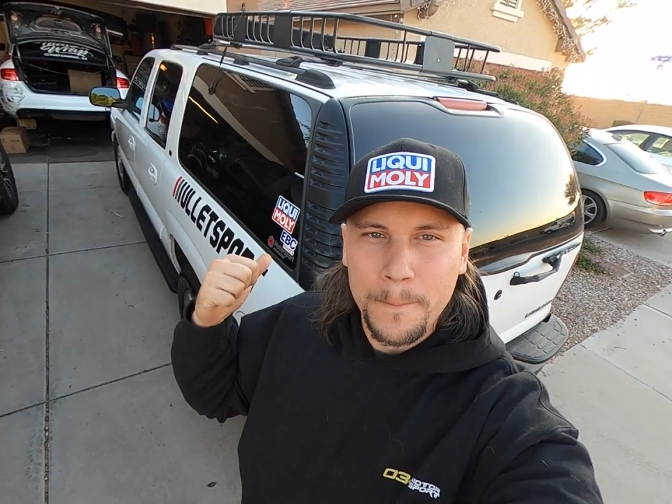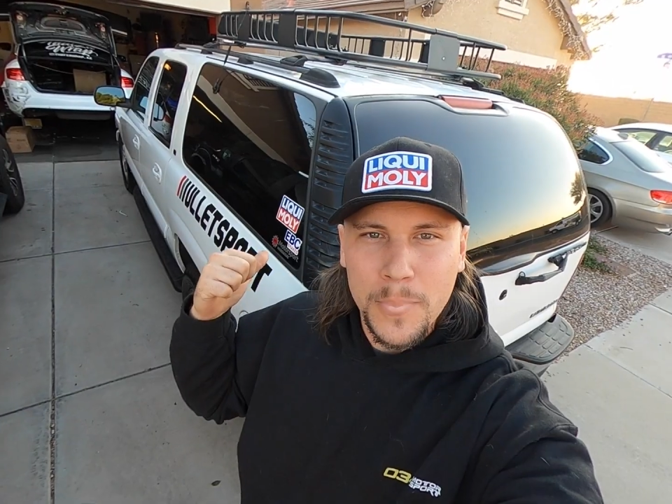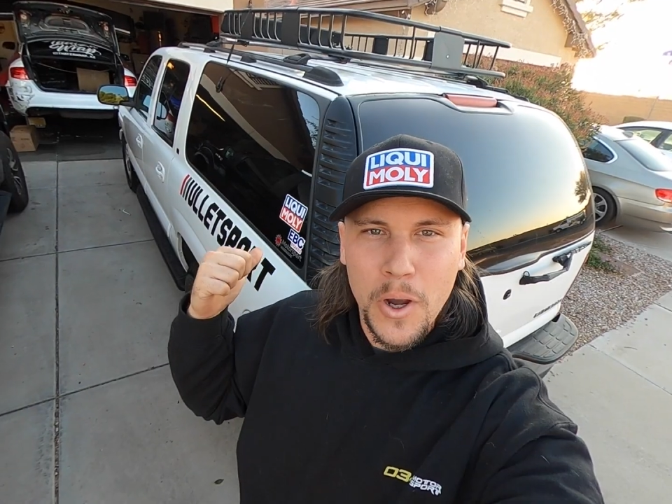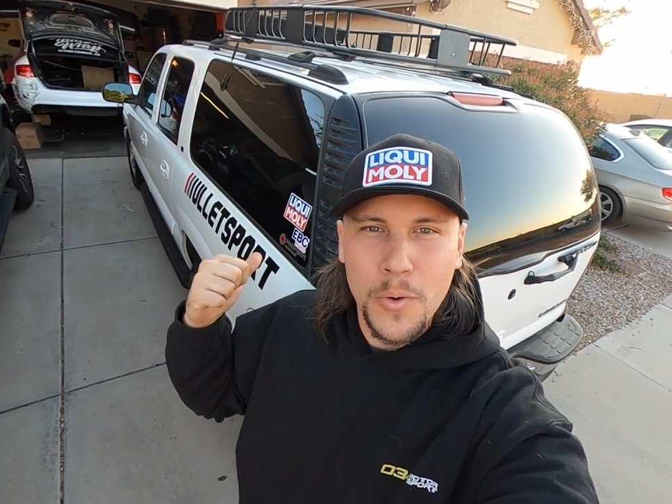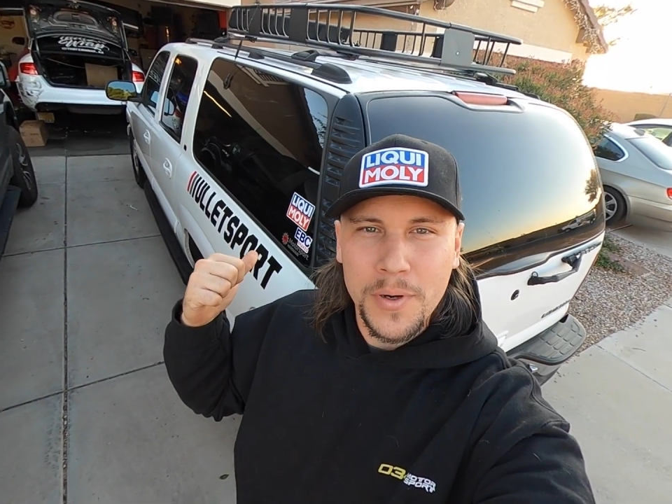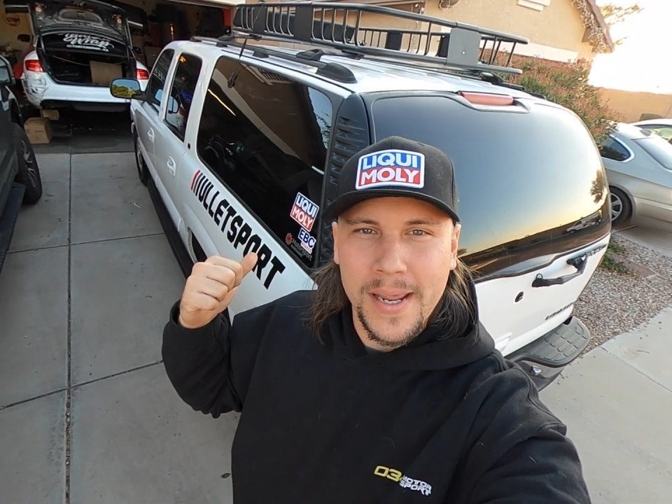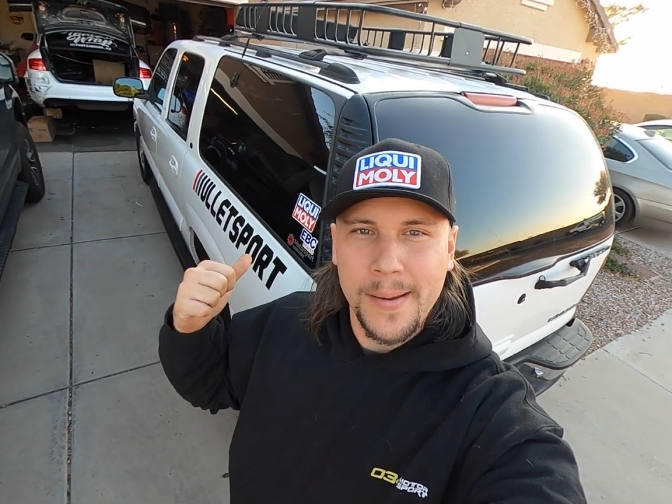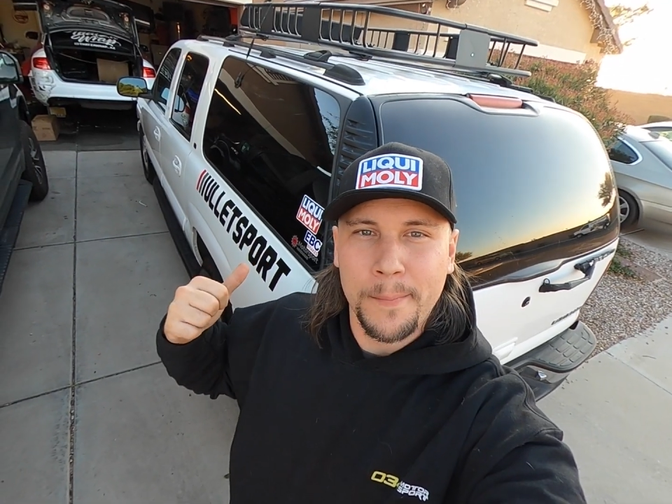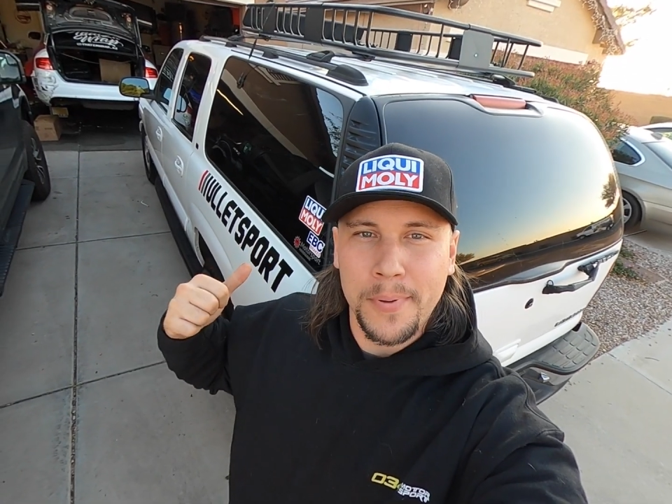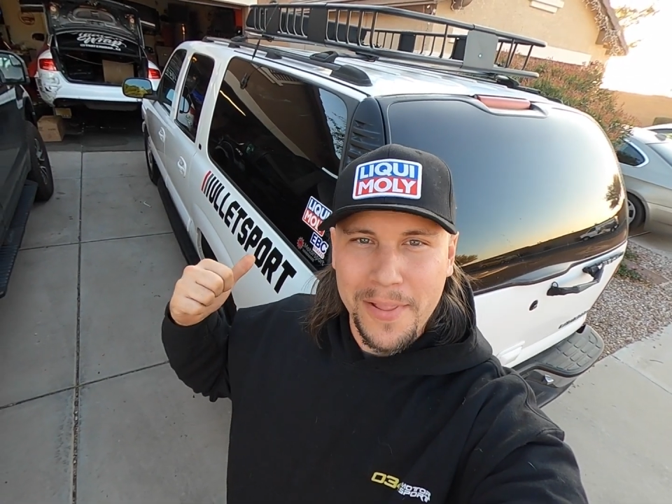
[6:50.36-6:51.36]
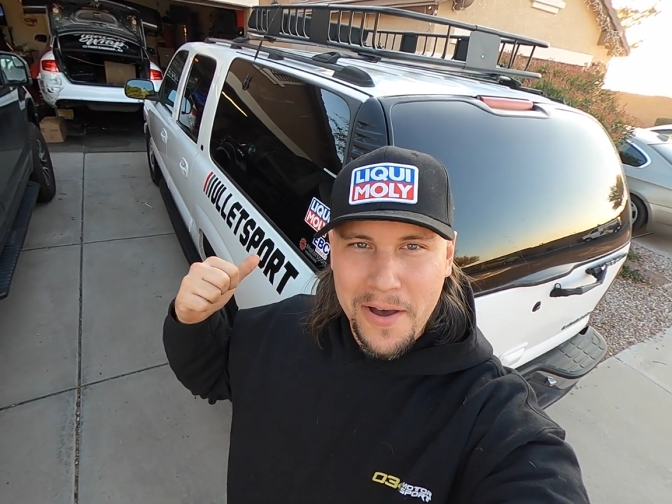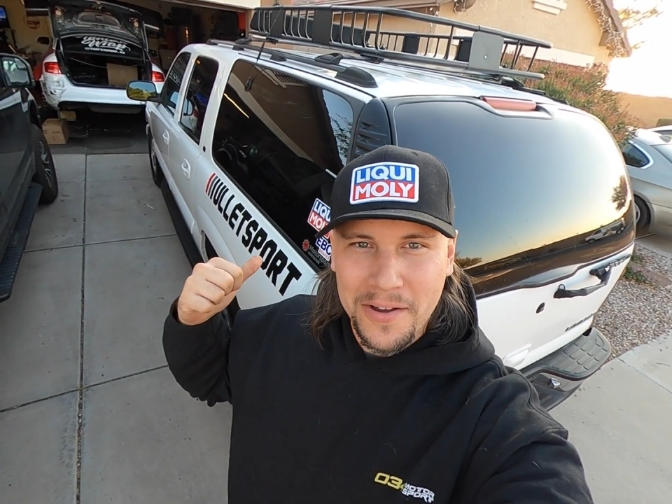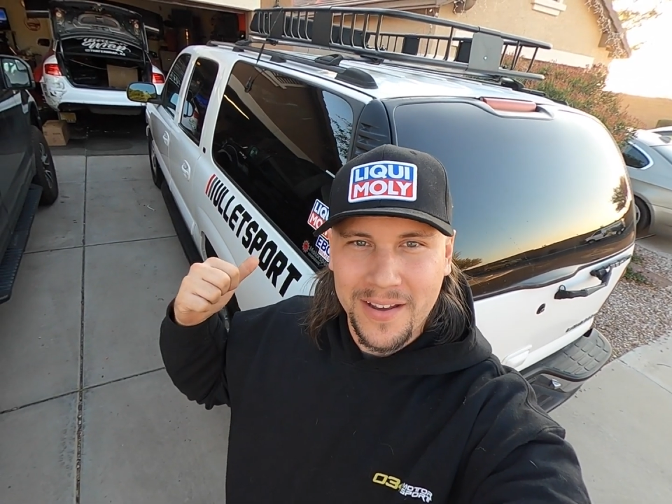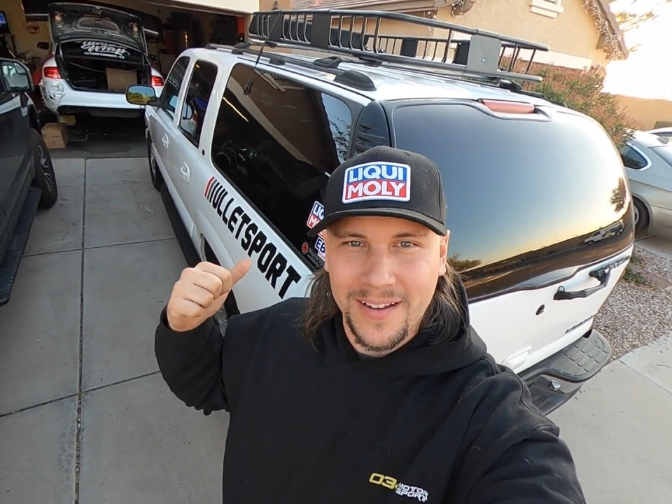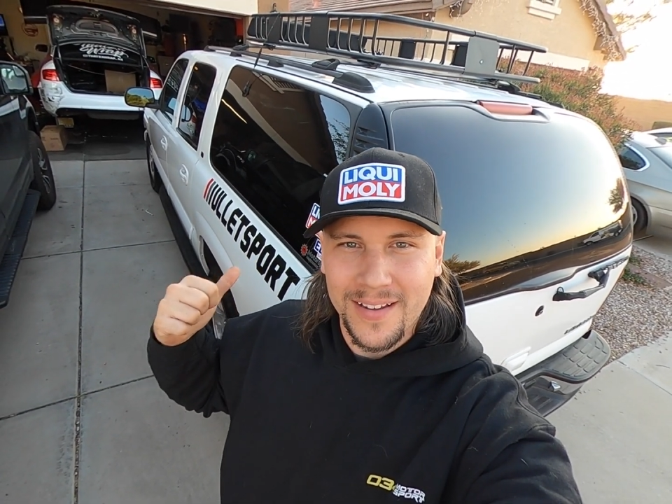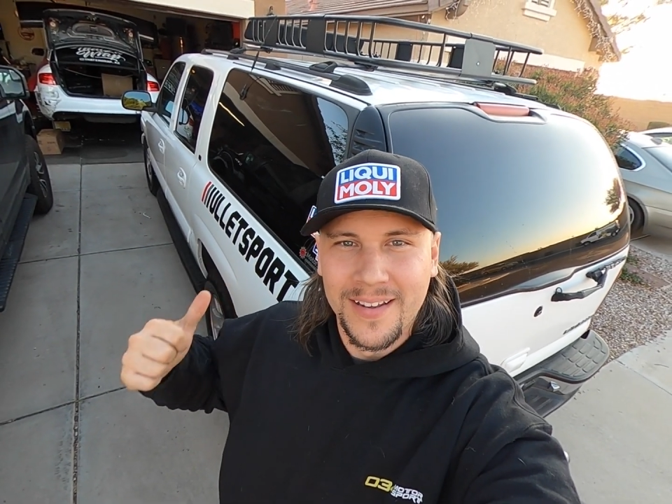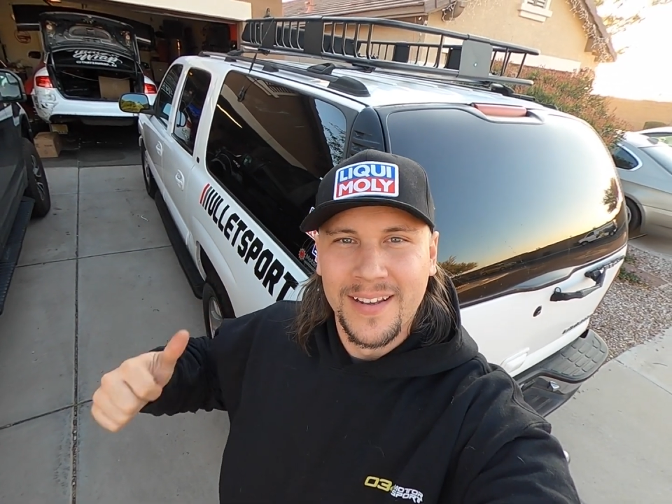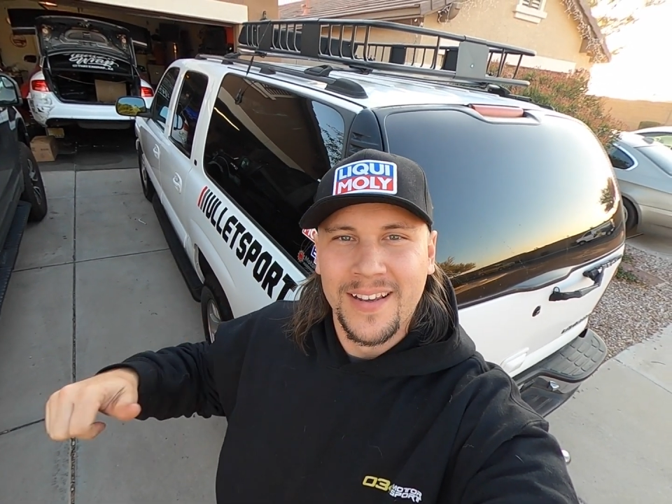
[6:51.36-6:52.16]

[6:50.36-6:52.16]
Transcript: Codename Blanca.